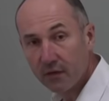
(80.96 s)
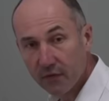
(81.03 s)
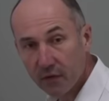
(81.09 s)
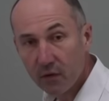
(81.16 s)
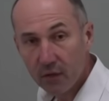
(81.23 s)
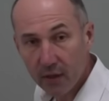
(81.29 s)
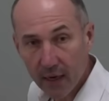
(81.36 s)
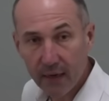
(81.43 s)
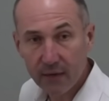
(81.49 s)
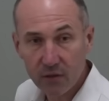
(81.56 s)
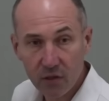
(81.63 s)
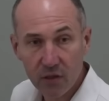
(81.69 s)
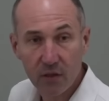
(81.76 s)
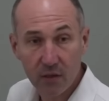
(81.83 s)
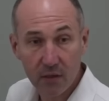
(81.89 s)
if you
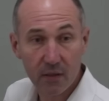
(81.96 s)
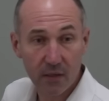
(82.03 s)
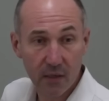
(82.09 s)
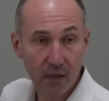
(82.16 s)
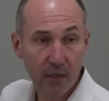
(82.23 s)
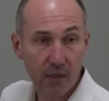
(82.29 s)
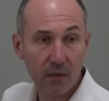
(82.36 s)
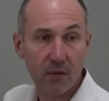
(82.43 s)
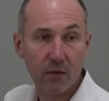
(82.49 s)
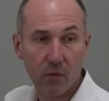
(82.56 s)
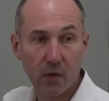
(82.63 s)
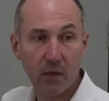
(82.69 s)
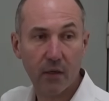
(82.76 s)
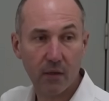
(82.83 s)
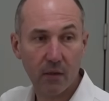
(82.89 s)
catch the disease,
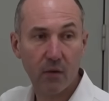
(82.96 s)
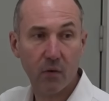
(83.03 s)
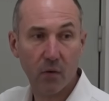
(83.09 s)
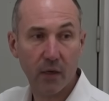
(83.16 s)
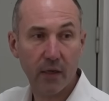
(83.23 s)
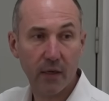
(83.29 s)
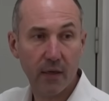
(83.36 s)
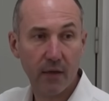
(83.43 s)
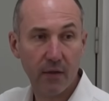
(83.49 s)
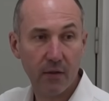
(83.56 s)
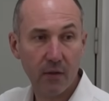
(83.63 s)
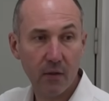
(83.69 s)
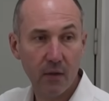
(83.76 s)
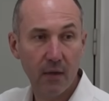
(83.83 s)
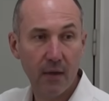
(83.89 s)
quite, quite
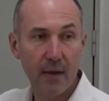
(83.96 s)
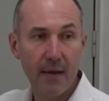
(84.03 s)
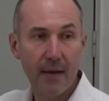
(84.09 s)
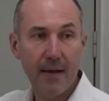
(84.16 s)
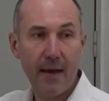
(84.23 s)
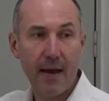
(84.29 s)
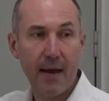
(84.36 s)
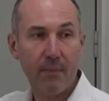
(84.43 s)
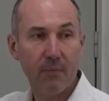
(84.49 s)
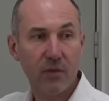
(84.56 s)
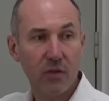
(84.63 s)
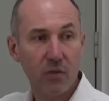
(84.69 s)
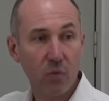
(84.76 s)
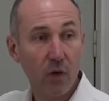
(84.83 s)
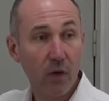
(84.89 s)
lethal, um,
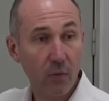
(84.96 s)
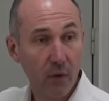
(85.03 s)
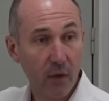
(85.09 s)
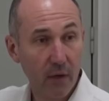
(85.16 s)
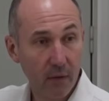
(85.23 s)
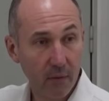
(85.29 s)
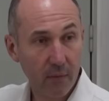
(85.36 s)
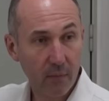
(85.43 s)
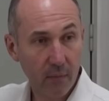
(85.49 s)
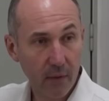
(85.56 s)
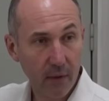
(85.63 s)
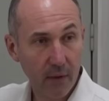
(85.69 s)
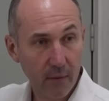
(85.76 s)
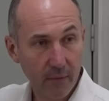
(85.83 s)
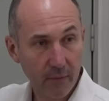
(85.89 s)
which is why we're,
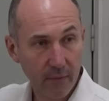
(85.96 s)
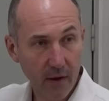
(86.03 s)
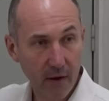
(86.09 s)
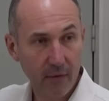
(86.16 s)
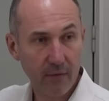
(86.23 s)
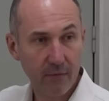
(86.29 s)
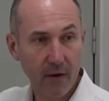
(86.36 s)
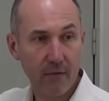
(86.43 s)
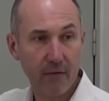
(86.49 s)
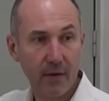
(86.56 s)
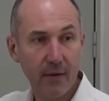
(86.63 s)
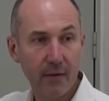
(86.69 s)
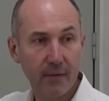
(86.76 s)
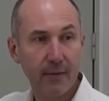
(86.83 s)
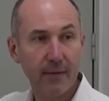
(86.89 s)
we're very,
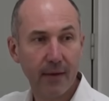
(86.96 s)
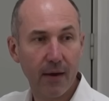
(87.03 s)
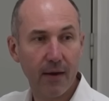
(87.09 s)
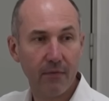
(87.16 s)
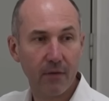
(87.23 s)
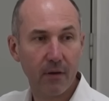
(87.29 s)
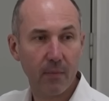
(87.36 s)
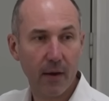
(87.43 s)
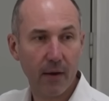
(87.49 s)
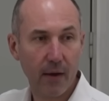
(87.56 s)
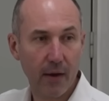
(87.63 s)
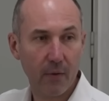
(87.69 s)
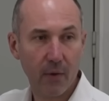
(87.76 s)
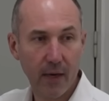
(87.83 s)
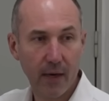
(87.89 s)
very careful about
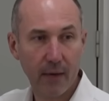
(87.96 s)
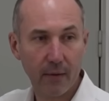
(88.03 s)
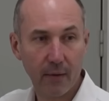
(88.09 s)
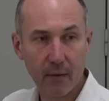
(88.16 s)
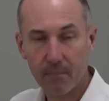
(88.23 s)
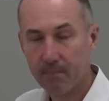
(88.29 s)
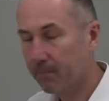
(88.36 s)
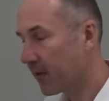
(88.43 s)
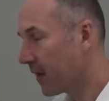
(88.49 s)
how we handle them.